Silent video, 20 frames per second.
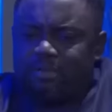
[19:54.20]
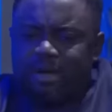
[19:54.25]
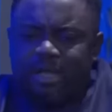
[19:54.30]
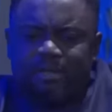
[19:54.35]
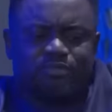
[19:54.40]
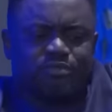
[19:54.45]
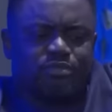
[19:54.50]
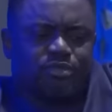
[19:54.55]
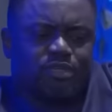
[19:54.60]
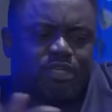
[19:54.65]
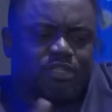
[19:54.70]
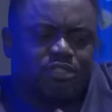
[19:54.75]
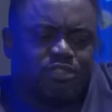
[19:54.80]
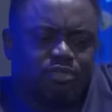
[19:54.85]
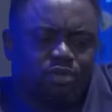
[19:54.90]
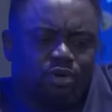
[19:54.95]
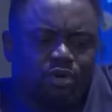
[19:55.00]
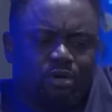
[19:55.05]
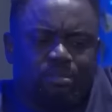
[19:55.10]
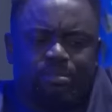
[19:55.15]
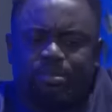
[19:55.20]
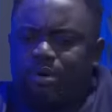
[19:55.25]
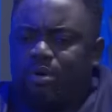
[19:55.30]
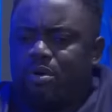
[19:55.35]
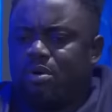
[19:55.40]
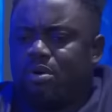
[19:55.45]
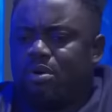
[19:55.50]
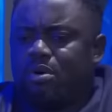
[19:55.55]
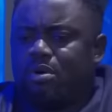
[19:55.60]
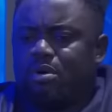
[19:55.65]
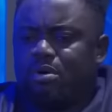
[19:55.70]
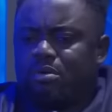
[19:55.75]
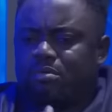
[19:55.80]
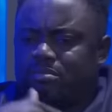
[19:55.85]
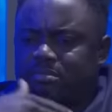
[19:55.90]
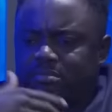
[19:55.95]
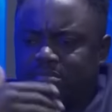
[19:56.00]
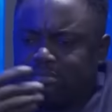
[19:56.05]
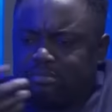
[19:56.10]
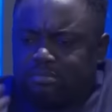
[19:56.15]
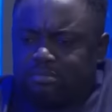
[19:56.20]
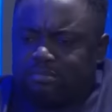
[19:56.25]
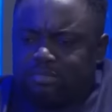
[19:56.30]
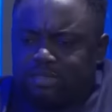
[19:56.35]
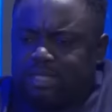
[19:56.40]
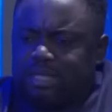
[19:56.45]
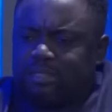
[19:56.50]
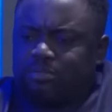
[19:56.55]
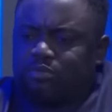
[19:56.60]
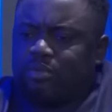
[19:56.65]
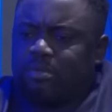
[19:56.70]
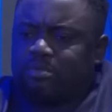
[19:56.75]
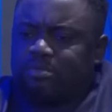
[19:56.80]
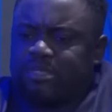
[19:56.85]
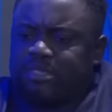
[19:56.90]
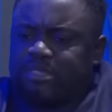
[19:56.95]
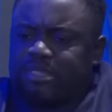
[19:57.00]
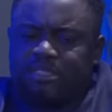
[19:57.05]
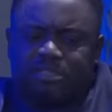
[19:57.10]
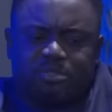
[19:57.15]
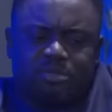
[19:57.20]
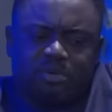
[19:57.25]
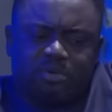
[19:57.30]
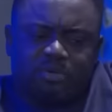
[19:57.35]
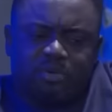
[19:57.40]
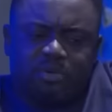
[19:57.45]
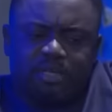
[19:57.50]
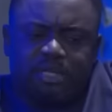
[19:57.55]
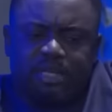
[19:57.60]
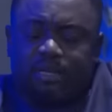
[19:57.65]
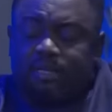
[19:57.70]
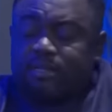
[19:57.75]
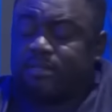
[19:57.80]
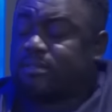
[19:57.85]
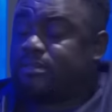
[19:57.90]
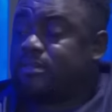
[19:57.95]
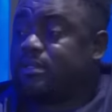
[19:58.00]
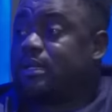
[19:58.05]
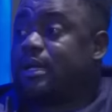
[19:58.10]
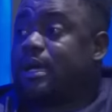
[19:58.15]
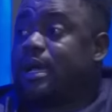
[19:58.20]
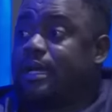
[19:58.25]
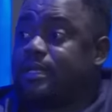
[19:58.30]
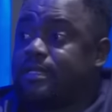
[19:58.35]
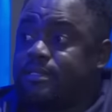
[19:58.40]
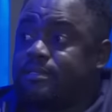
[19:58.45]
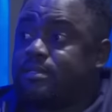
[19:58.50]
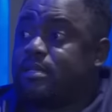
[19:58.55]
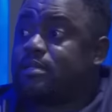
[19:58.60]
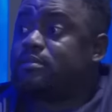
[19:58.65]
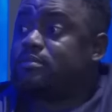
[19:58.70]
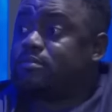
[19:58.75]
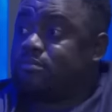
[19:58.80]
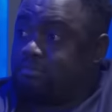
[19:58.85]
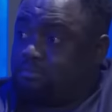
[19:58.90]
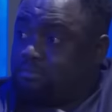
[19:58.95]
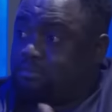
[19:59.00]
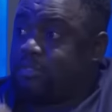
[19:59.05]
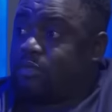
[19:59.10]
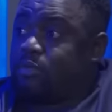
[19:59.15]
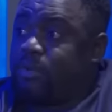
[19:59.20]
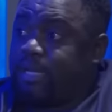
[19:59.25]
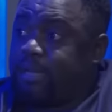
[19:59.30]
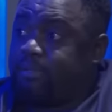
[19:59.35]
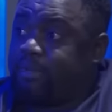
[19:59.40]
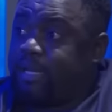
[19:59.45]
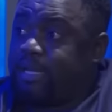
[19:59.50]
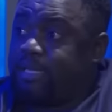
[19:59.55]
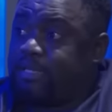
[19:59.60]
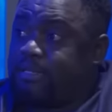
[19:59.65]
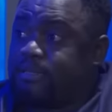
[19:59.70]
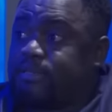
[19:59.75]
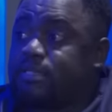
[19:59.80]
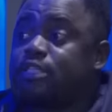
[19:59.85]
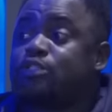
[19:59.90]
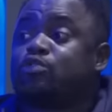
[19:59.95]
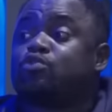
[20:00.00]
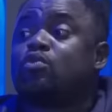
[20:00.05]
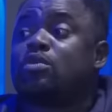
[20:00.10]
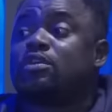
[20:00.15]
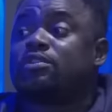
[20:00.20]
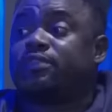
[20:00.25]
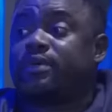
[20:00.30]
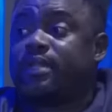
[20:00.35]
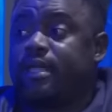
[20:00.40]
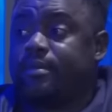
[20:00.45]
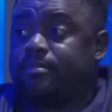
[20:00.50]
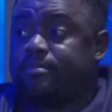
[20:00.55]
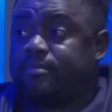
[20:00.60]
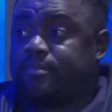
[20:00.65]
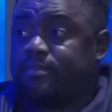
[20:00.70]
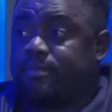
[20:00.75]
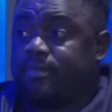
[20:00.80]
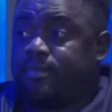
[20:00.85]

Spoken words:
wife to get job or start one business or the other. And the way they planned it, it worked for them.